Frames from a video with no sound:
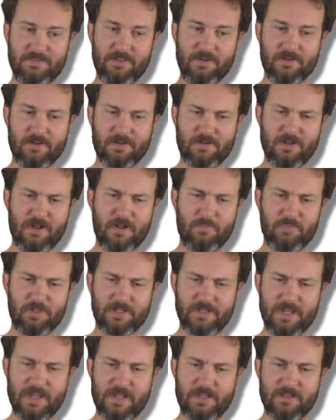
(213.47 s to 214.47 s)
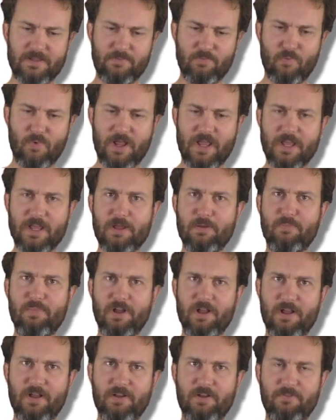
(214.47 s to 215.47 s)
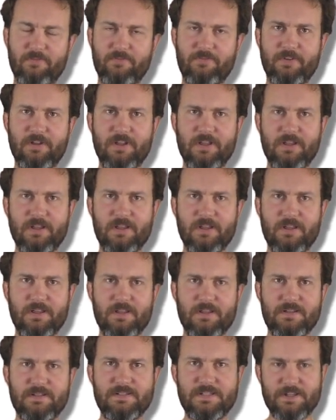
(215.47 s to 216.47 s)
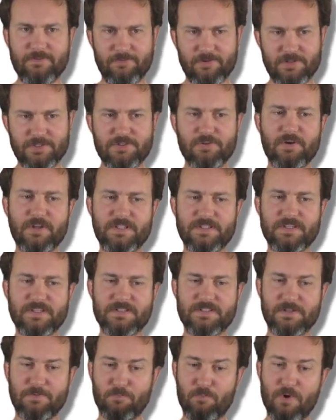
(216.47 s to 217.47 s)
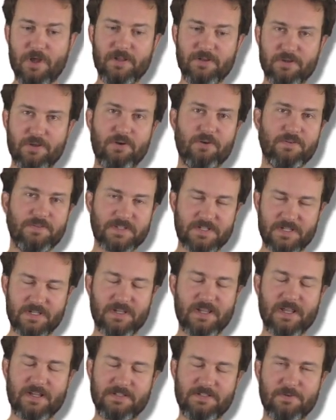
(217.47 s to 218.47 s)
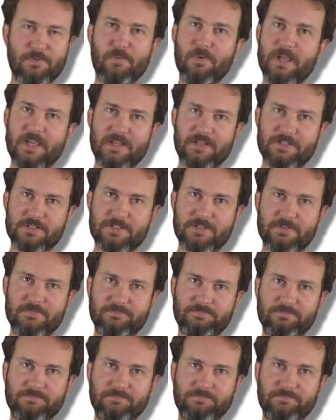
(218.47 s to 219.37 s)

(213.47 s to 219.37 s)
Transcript: They're a complicated web of different choices and what nodes connect to which.